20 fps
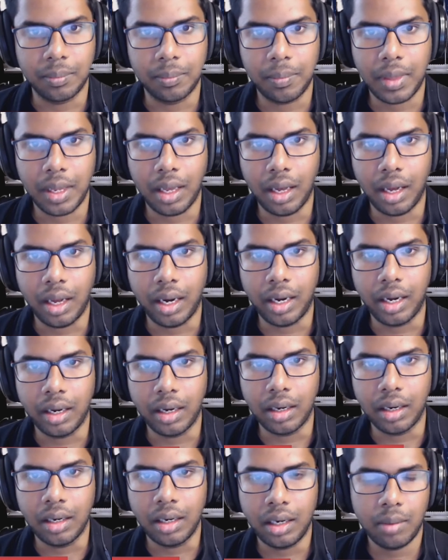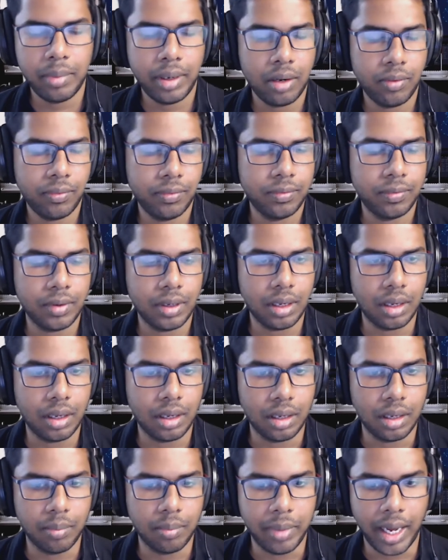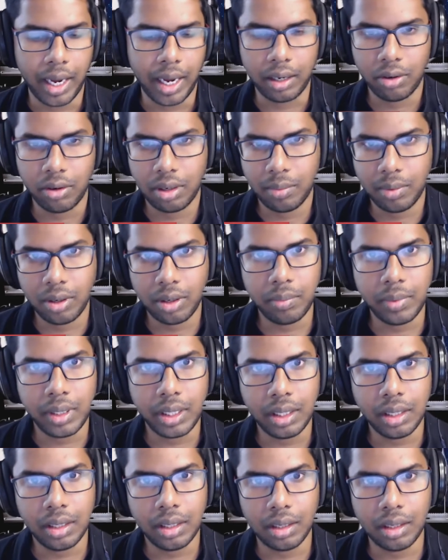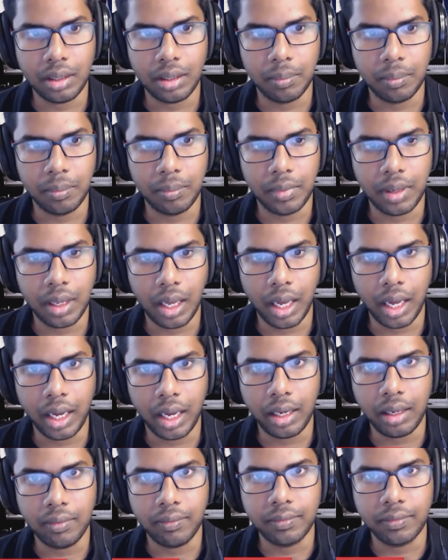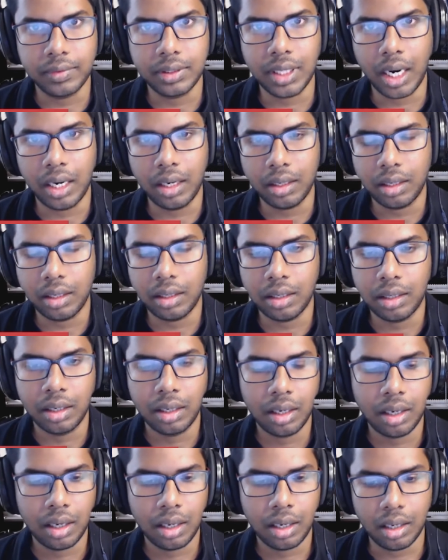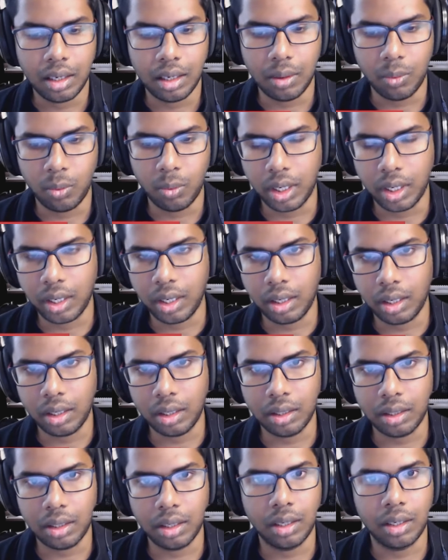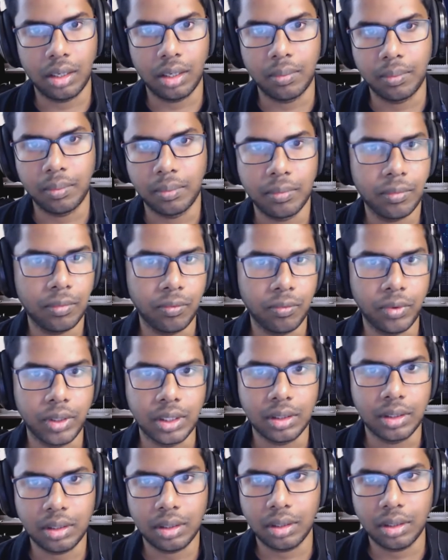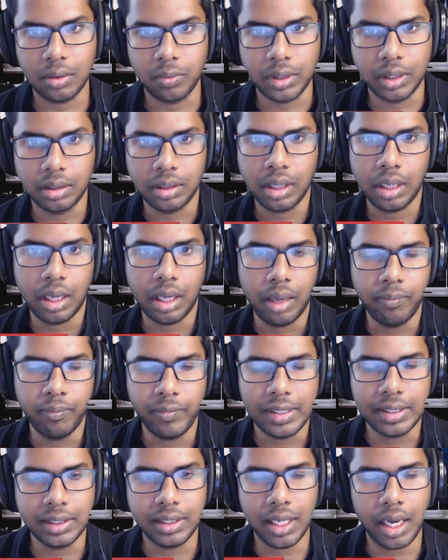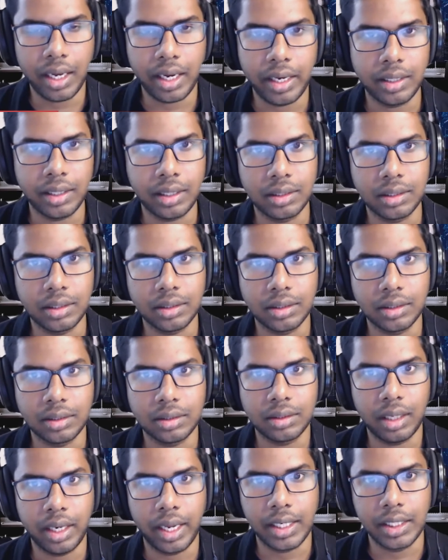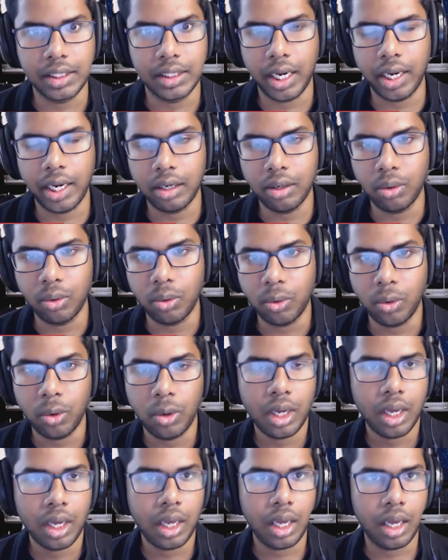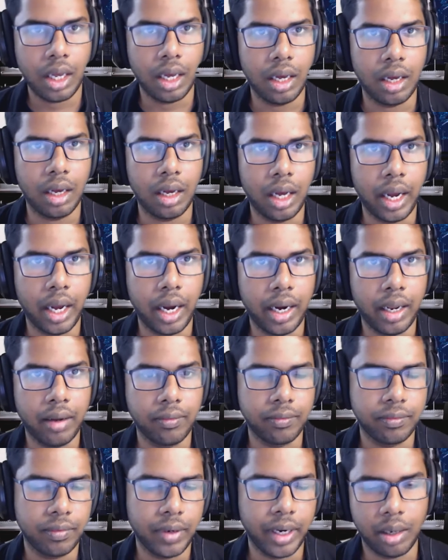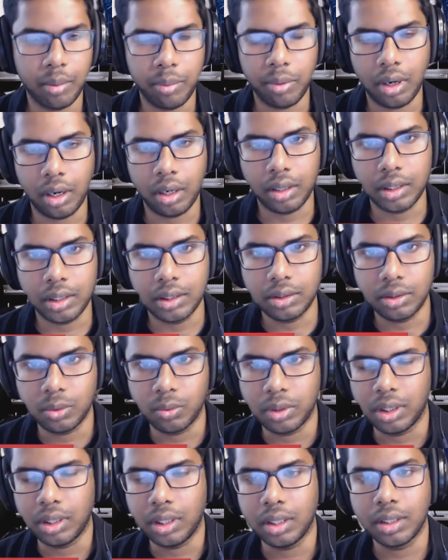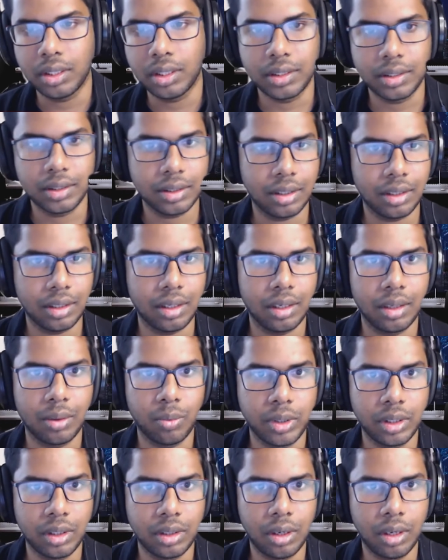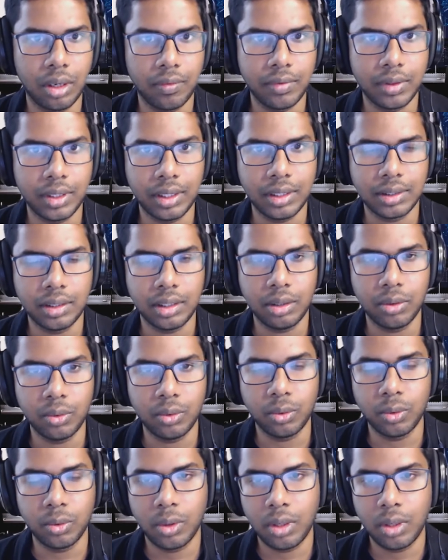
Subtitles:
and a little bit of background about me. I've started working with MVC architectures like Django, and I've progressed over the years with all of these new